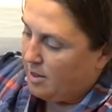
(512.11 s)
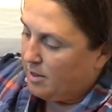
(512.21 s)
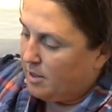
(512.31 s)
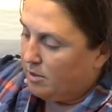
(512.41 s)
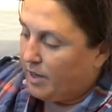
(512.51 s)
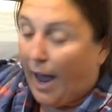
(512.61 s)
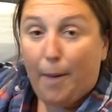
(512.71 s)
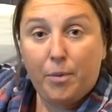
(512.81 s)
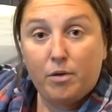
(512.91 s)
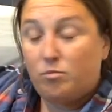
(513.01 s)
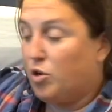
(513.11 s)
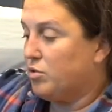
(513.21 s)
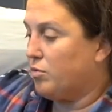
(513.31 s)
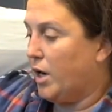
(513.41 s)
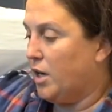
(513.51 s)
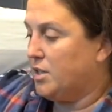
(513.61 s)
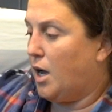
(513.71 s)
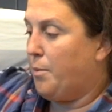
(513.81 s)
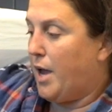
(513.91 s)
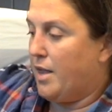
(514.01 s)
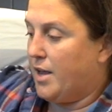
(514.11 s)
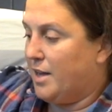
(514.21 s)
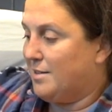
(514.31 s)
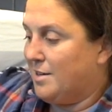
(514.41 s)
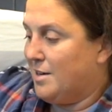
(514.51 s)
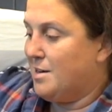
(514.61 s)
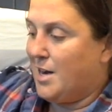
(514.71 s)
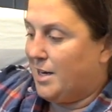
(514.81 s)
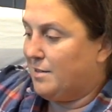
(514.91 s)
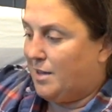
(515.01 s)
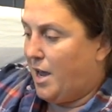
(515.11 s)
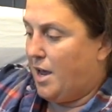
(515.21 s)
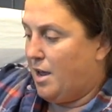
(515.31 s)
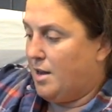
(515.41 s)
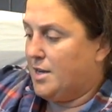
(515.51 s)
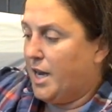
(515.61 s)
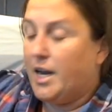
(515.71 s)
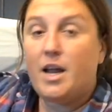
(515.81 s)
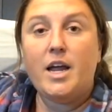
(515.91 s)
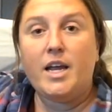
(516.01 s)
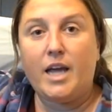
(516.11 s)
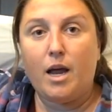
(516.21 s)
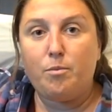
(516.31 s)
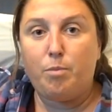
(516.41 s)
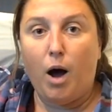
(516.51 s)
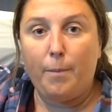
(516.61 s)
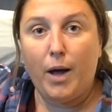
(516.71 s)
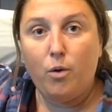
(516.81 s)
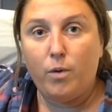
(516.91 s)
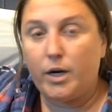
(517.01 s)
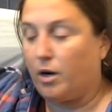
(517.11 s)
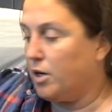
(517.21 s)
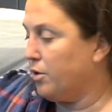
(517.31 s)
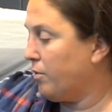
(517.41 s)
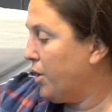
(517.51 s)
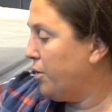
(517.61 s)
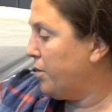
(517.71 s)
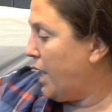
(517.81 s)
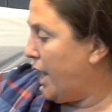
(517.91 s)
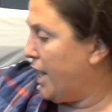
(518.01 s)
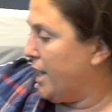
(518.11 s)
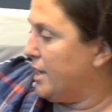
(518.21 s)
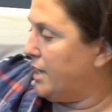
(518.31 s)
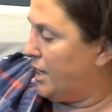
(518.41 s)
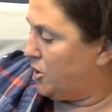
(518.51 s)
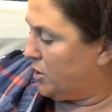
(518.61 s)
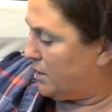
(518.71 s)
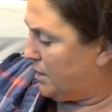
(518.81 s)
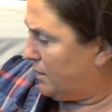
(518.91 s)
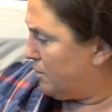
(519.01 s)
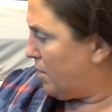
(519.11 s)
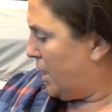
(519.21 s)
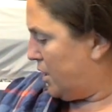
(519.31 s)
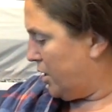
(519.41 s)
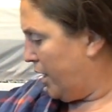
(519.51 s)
little cap goes right on top, and then it's nice and tight. Can't pop out while you're on the road, and it just sits right under